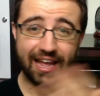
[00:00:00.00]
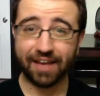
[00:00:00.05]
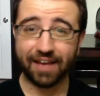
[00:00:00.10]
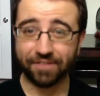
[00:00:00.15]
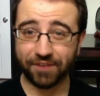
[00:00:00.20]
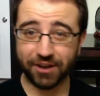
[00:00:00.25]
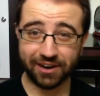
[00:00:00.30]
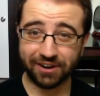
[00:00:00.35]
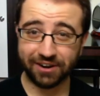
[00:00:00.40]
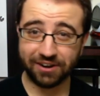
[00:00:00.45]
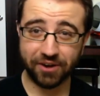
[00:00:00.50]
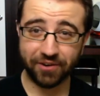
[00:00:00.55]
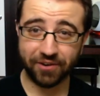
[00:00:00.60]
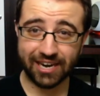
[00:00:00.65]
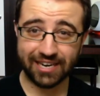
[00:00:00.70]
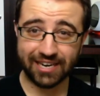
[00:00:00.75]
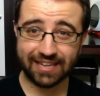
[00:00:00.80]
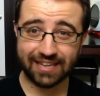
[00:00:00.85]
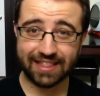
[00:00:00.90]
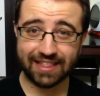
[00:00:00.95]
If you didn't
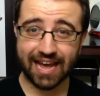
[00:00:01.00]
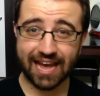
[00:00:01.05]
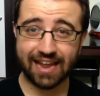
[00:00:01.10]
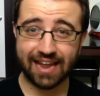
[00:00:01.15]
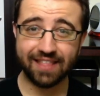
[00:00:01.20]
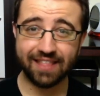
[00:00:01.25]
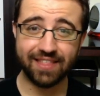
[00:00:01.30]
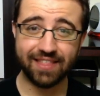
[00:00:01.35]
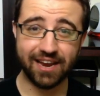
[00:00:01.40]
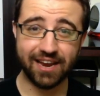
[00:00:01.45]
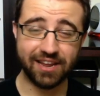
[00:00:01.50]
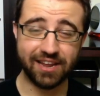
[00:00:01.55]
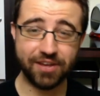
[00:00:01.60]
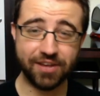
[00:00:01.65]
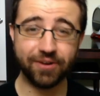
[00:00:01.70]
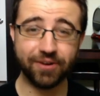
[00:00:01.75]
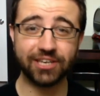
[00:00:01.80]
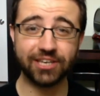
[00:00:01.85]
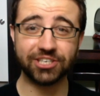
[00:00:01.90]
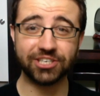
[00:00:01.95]
know I did that, then
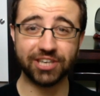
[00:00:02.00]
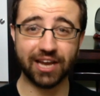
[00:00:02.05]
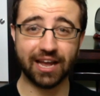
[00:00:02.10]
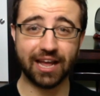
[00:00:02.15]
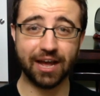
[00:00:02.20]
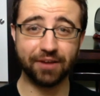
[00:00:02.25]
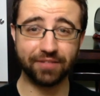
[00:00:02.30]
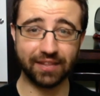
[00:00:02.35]
you can check